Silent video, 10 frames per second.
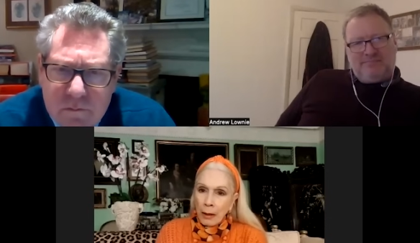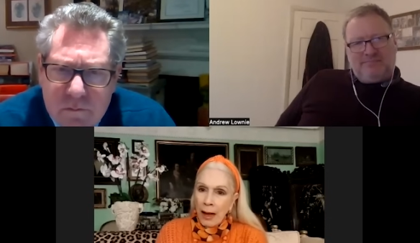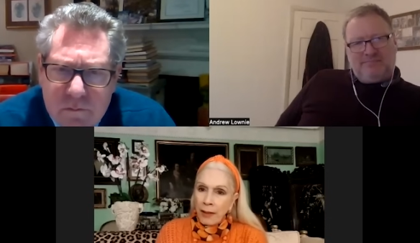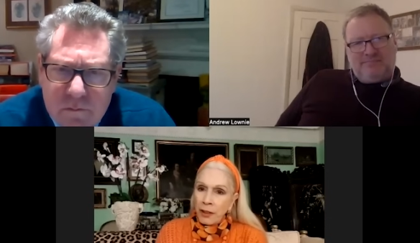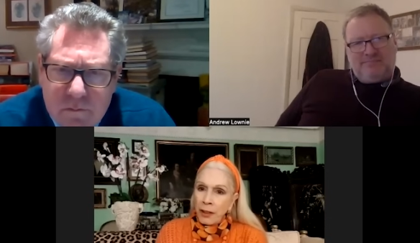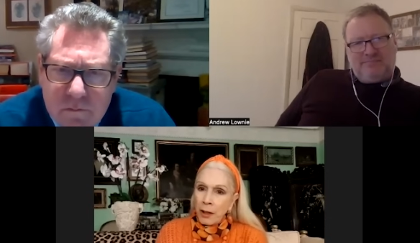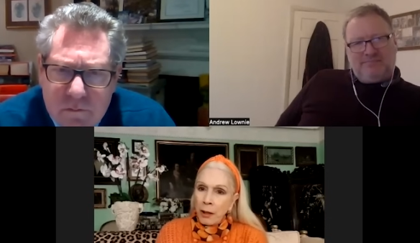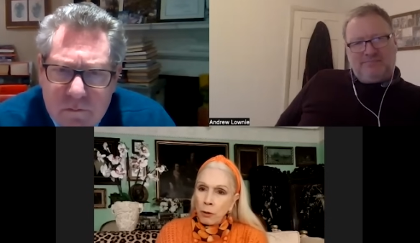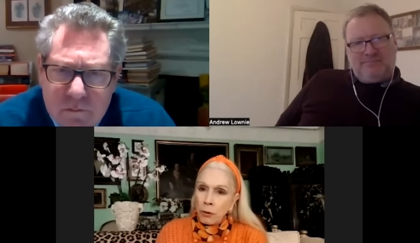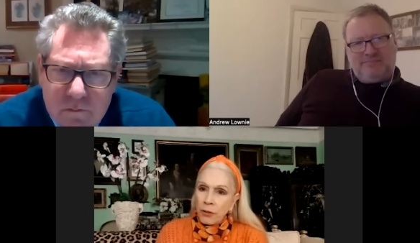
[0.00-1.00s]
Speaker 1: I think the
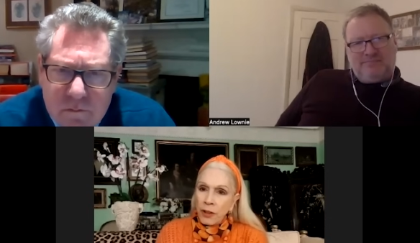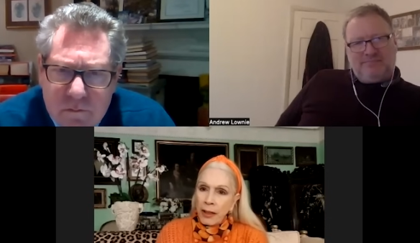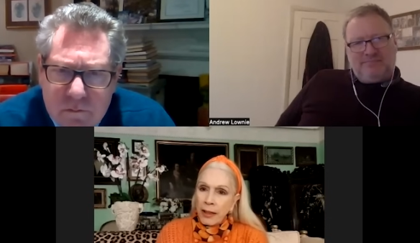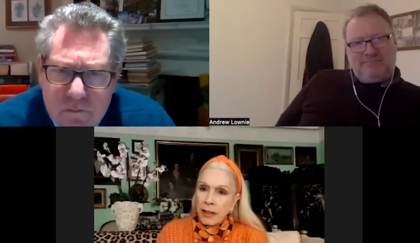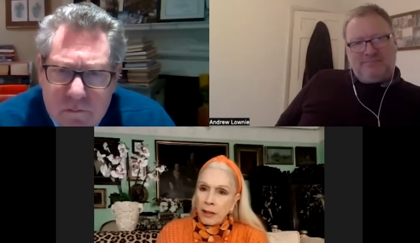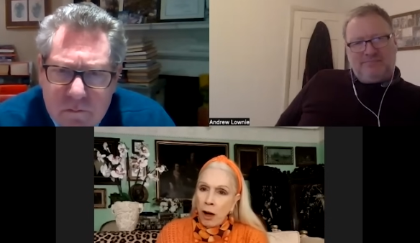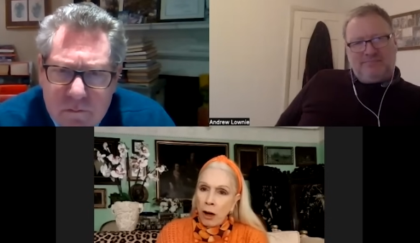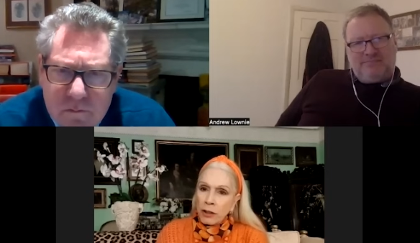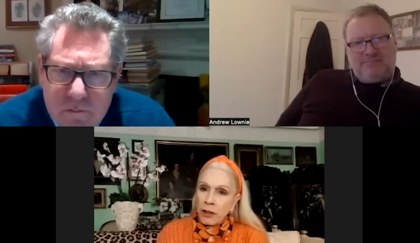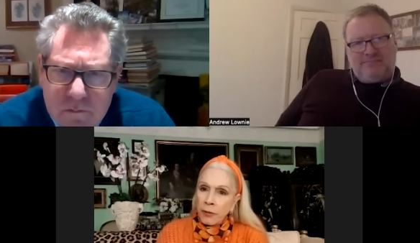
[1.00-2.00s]
whole thing is an
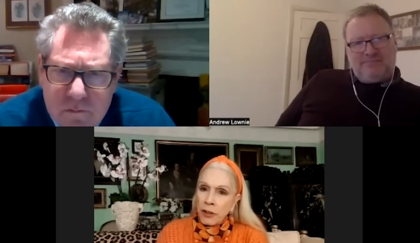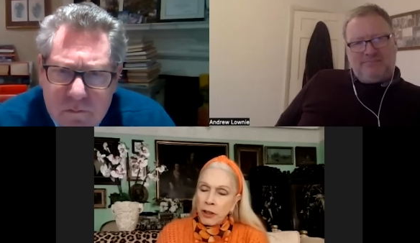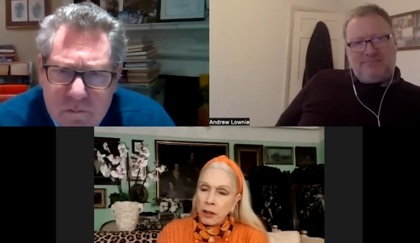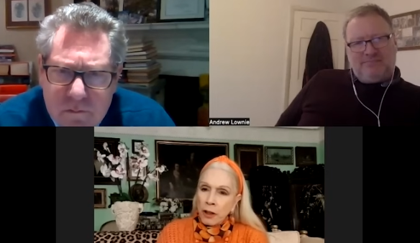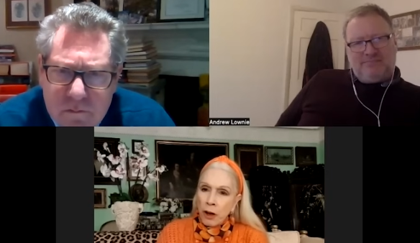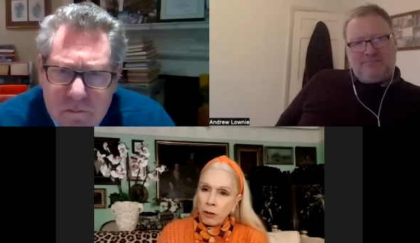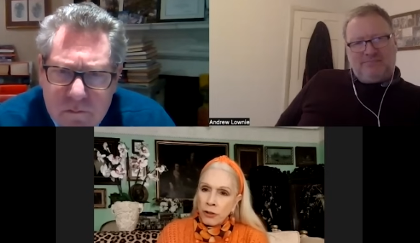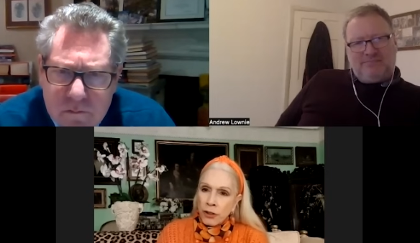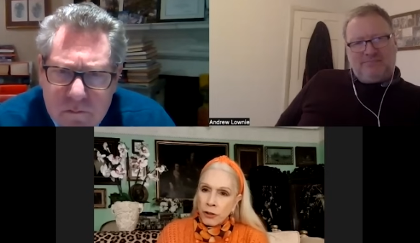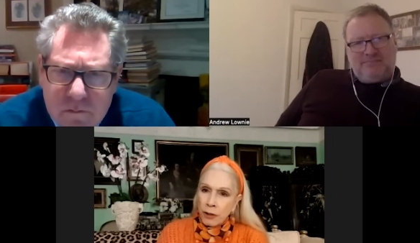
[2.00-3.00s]
artificial
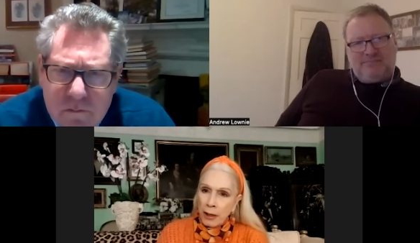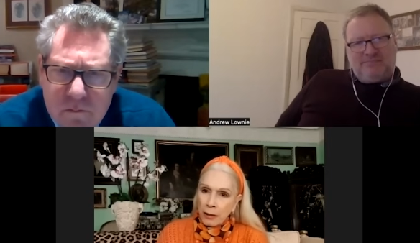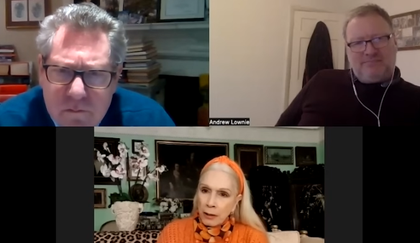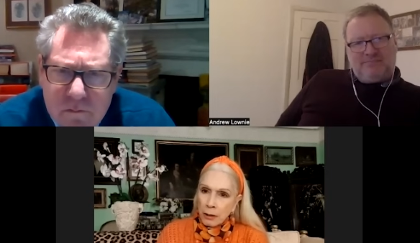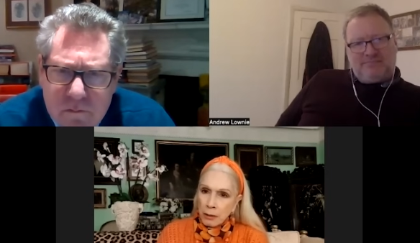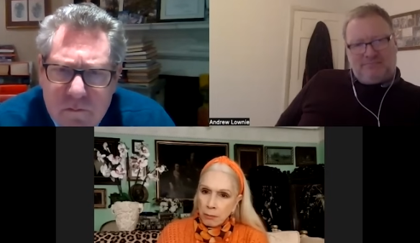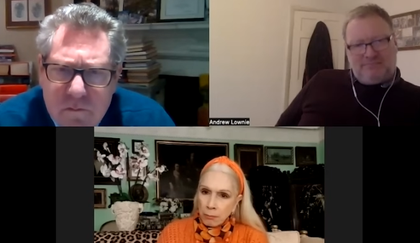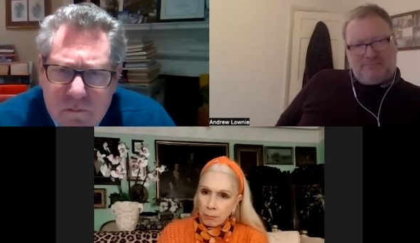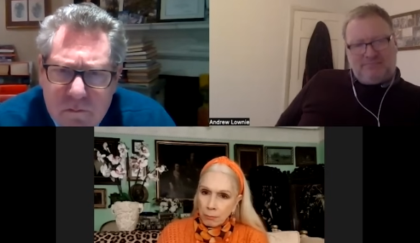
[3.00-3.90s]
construct.